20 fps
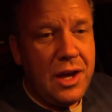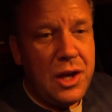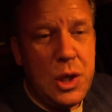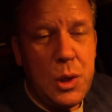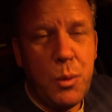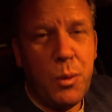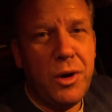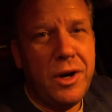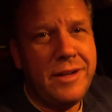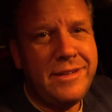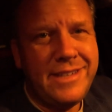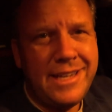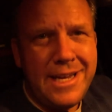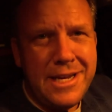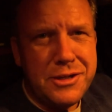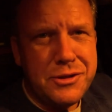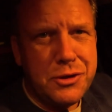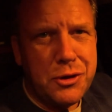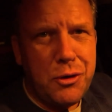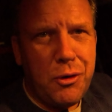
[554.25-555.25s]
you want it to
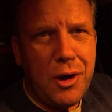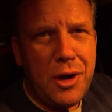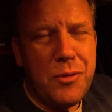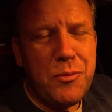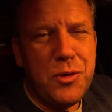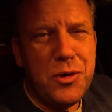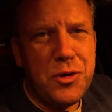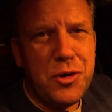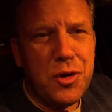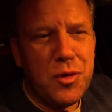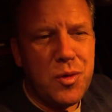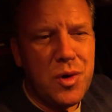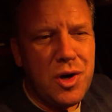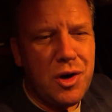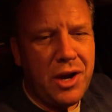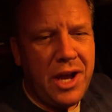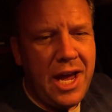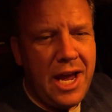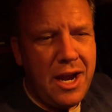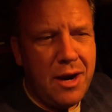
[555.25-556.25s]
integrate with your
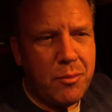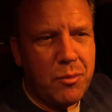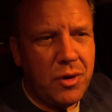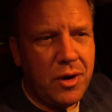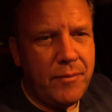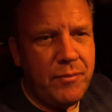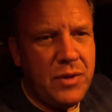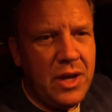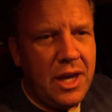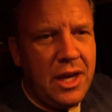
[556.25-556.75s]
rear camera,